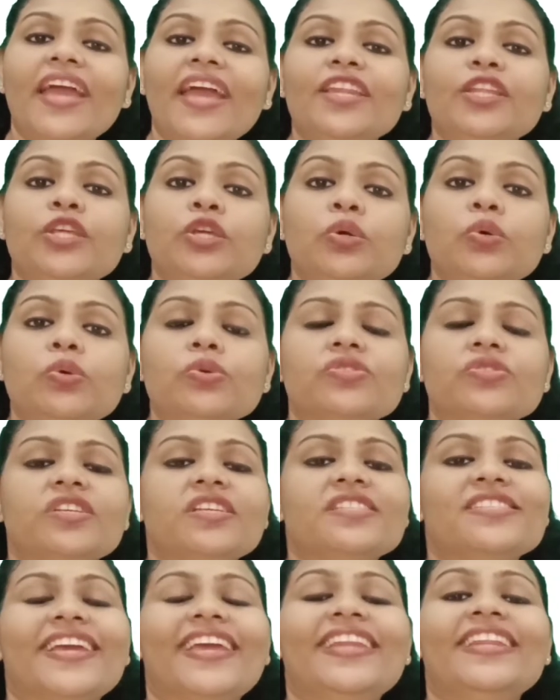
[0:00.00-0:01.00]
can use
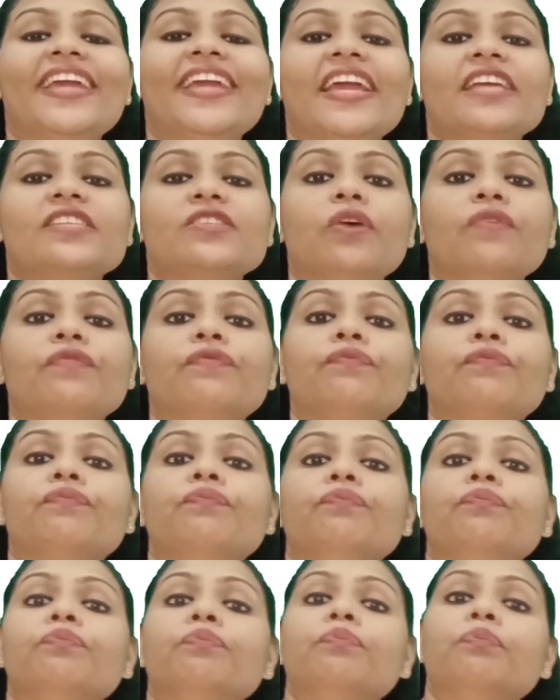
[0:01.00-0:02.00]
this in case of
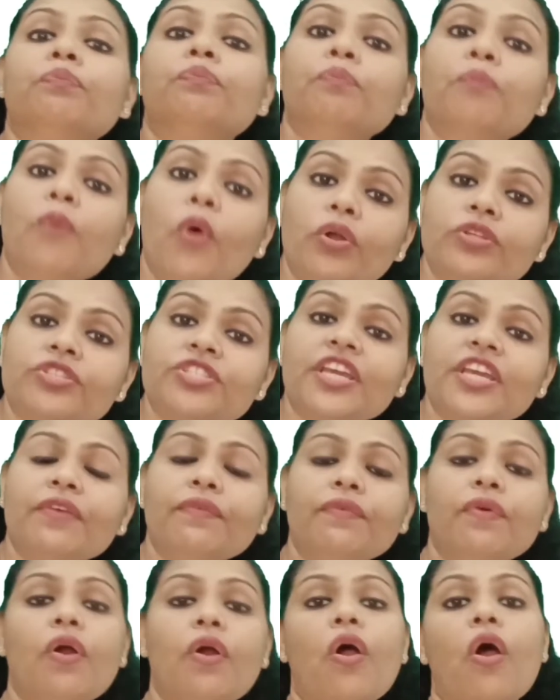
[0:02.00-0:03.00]

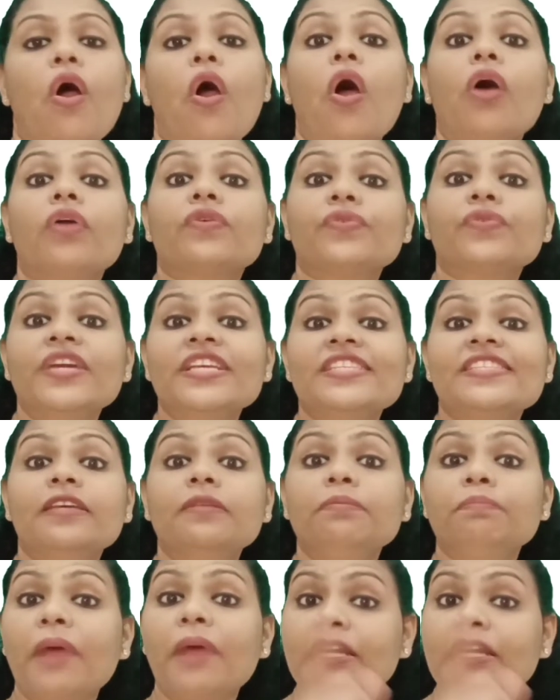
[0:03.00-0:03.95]
motive or reason